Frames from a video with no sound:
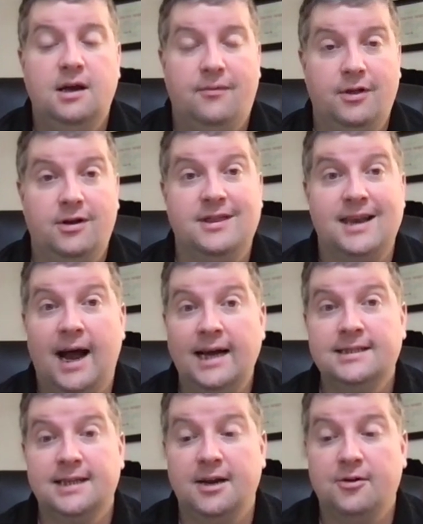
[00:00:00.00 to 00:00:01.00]
If we look at the
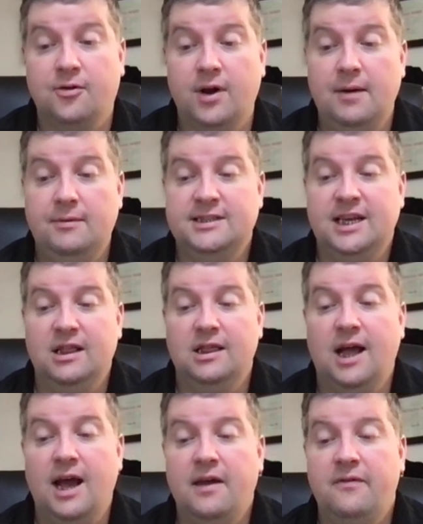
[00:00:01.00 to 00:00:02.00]
Nicene Creed, we see
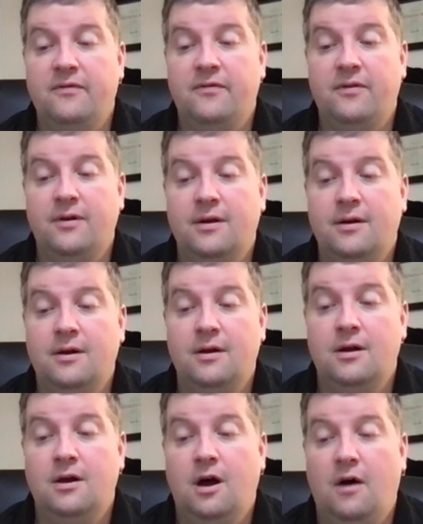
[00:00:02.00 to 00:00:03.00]
life
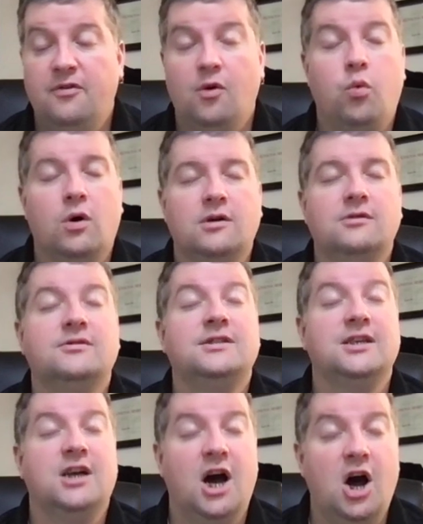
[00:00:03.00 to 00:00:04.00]
of the world
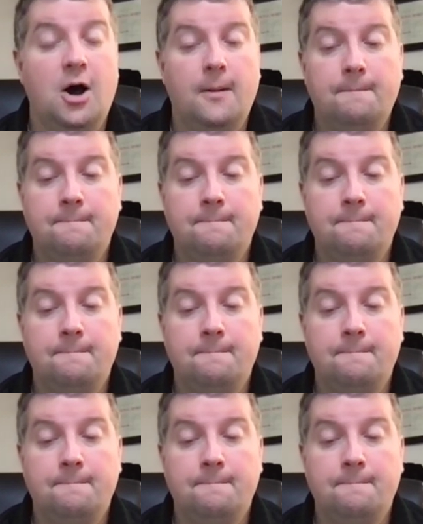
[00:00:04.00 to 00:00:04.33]
to come.